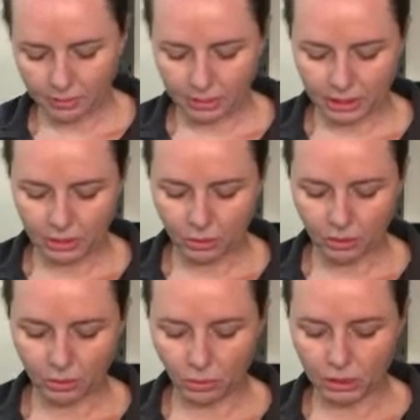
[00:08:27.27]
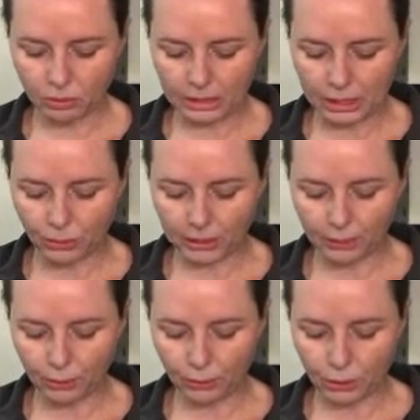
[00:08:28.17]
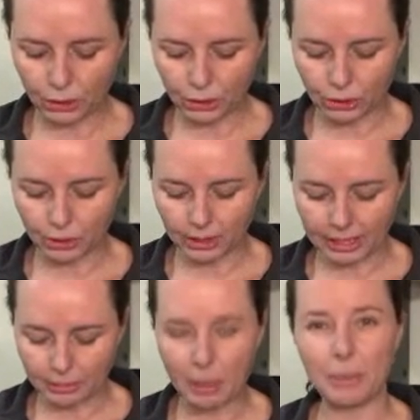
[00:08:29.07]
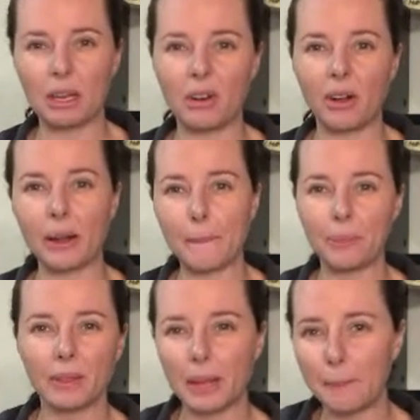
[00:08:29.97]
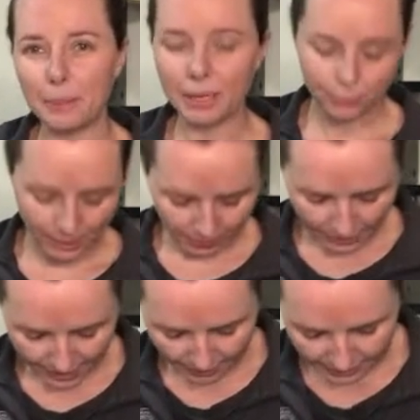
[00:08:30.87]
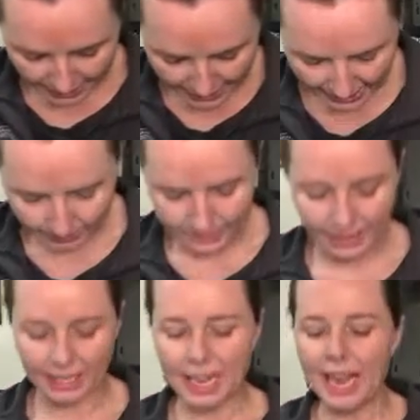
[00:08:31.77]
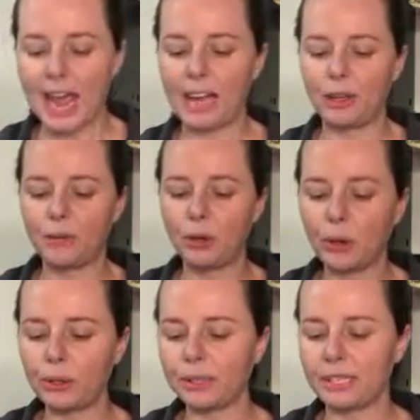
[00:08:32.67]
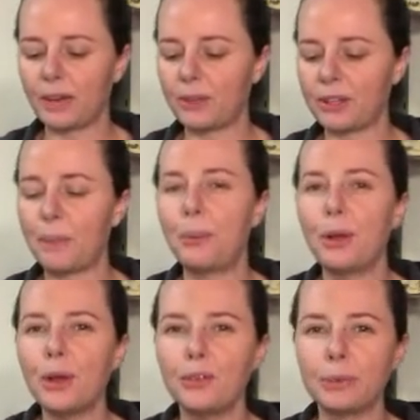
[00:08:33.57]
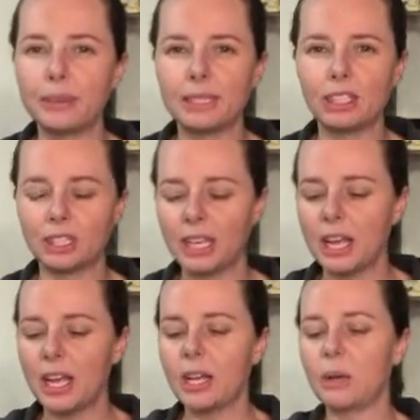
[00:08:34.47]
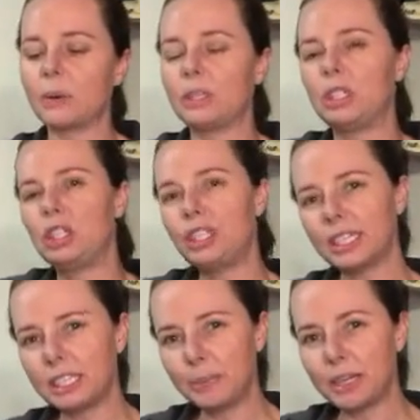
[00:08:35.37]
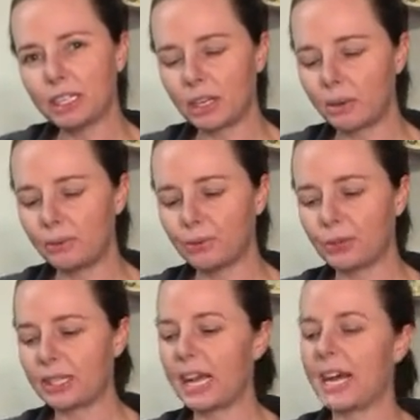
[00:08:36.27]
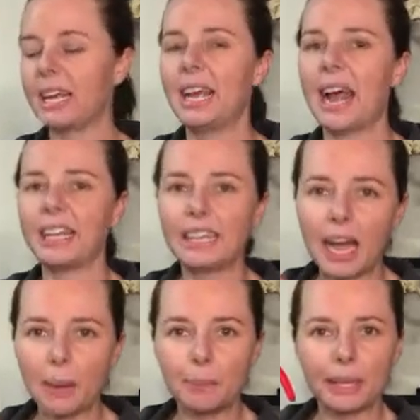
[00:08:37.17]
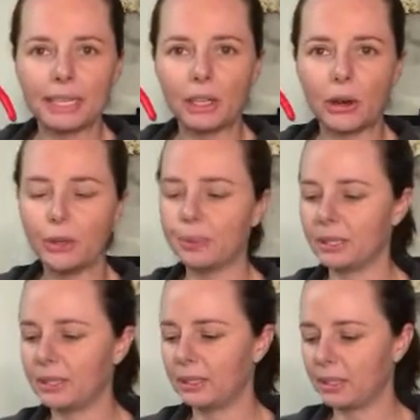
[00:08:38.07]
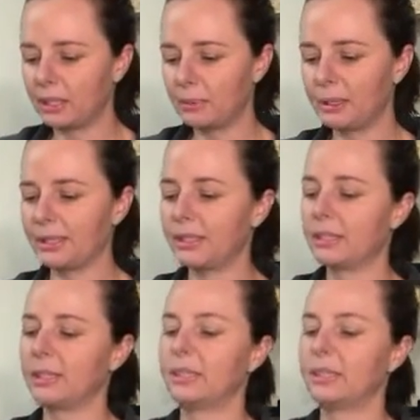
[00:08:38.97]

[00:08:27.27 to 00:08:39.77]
Because what's really annoying, if you've got a dog that's maybe not a big fan of having their nails done, and you've got yourself in the perfect position, you're just about to go in for the cut, and you can't bloody open your clippers.